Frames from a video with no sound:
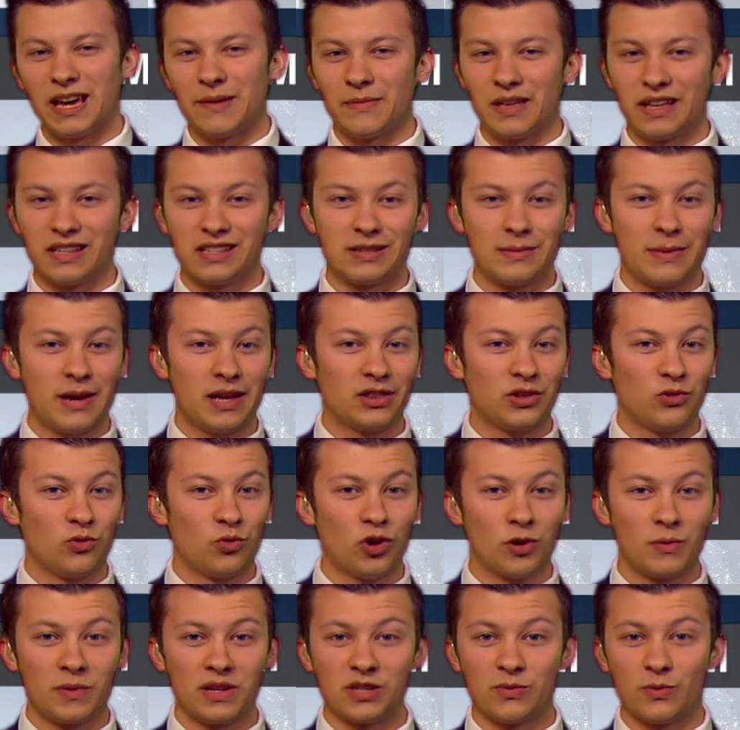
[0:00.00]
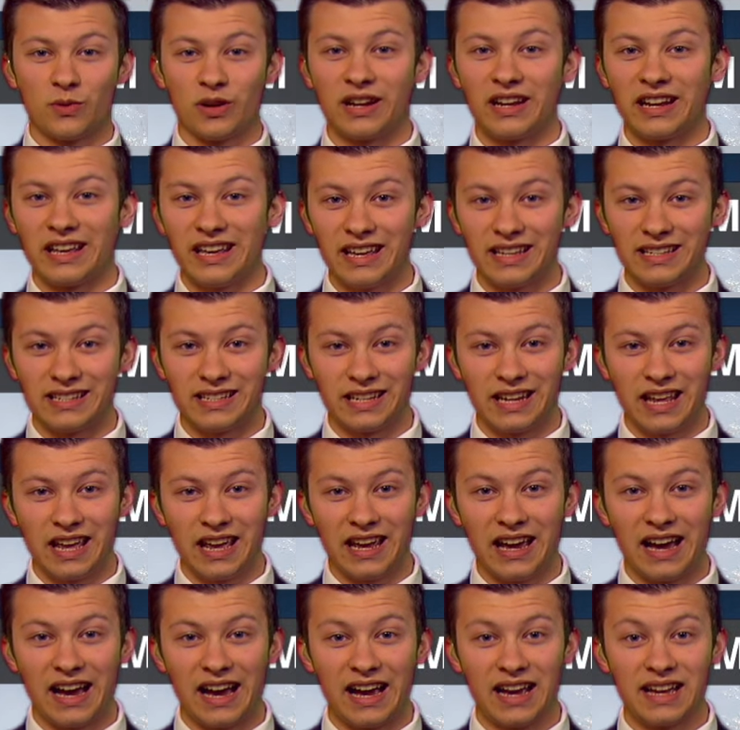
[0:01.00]
That's about the warmest we're going to get today,
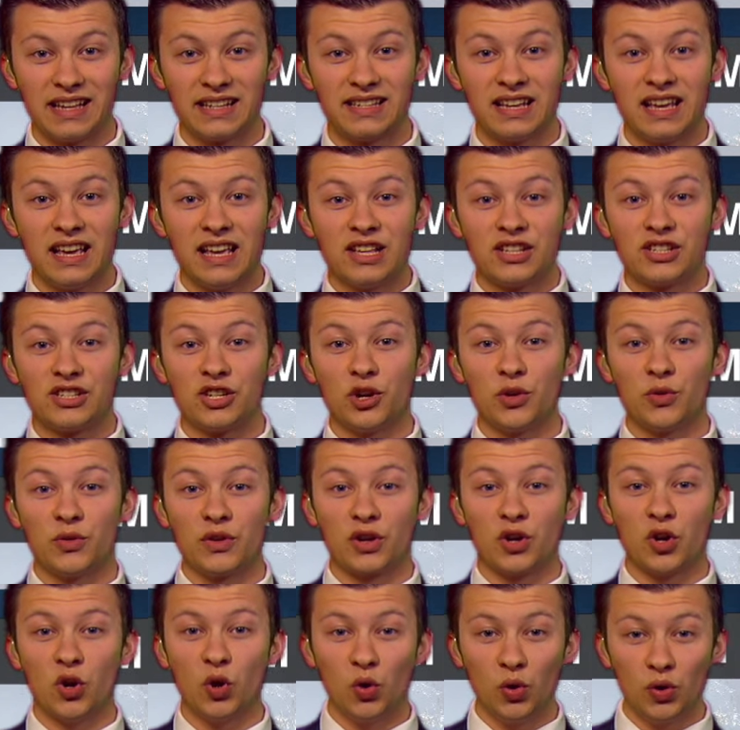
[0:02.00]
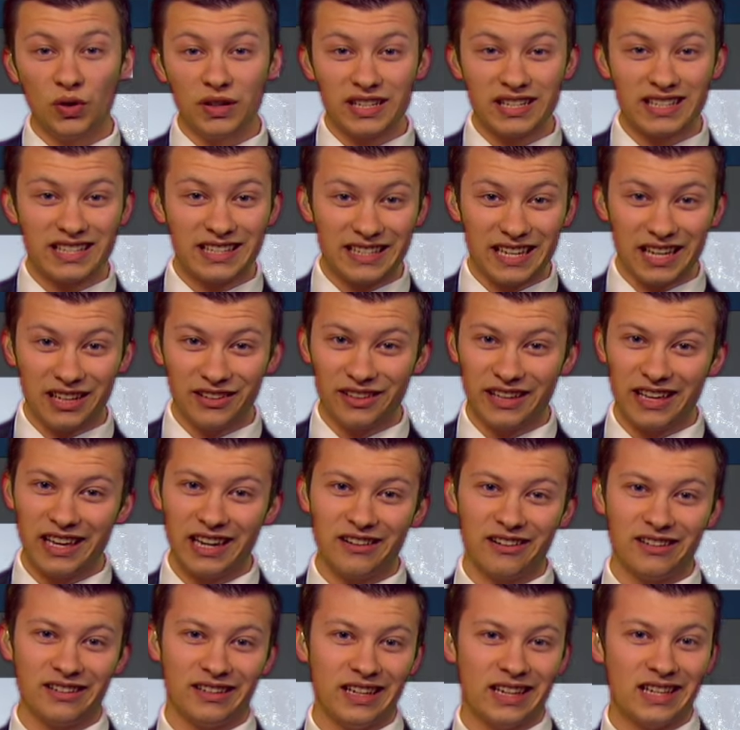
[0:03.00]
guys. So the cold is still
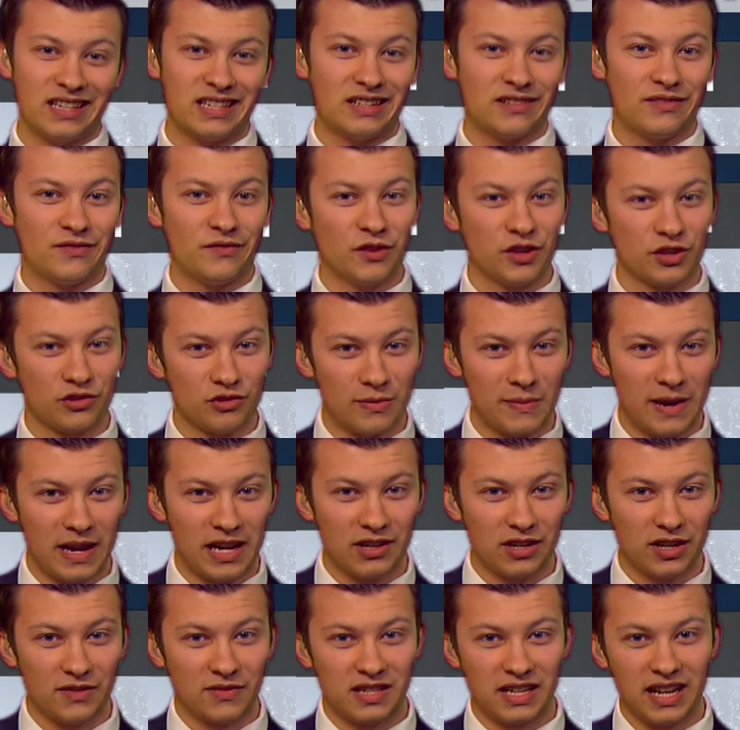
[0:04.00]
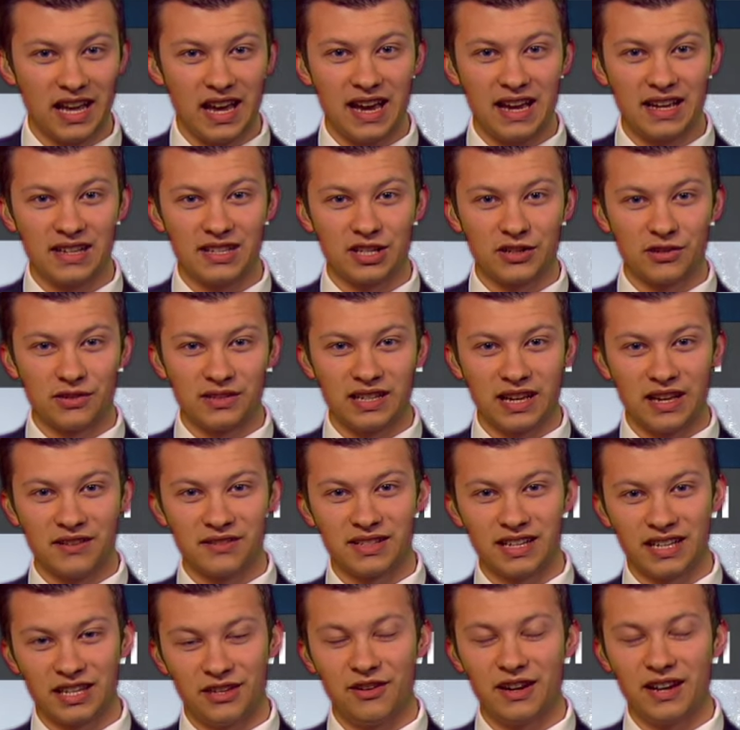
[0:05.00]
here, at least for the remainder of today, so it sounds
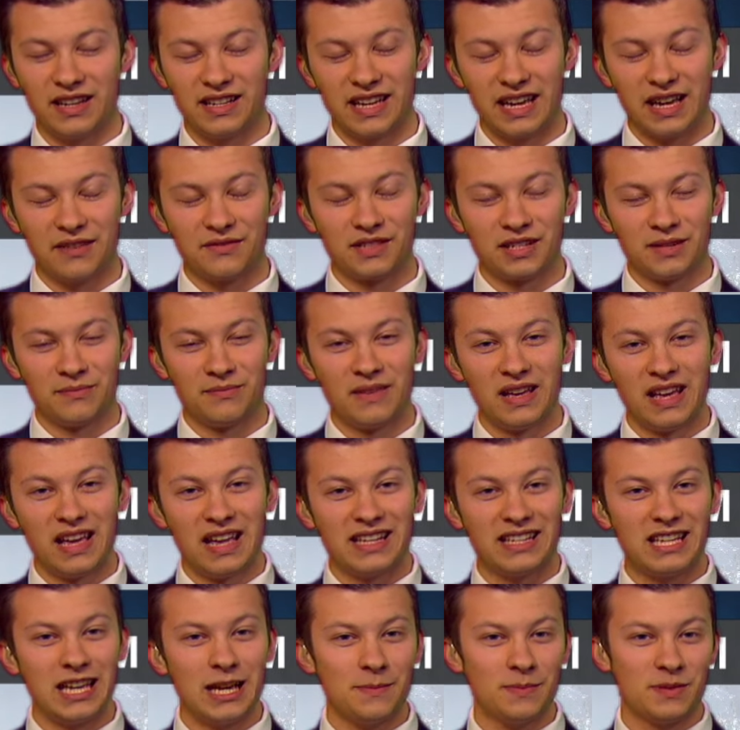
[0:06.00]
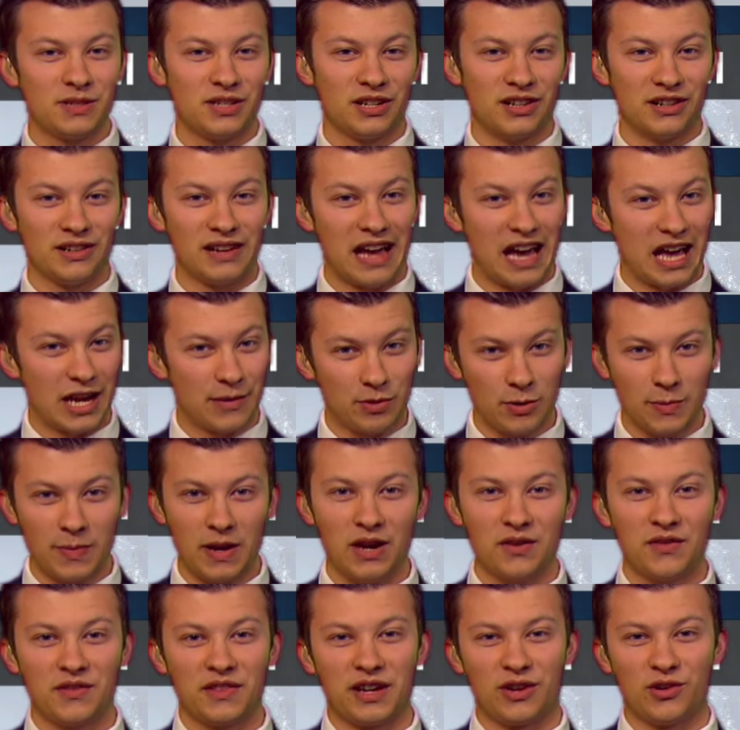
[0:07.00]
like you guys have some tips on how to prepare
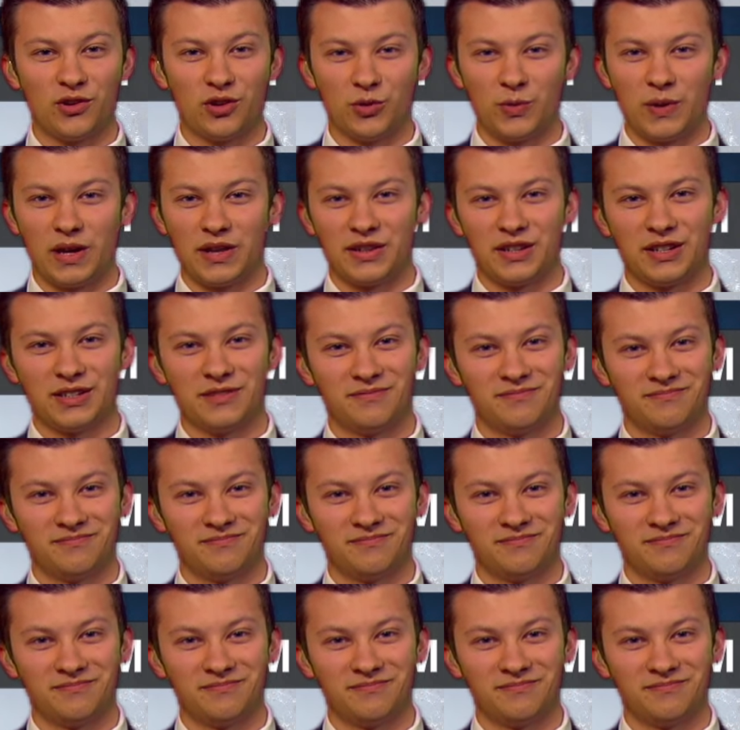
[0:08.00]
for that cold weather.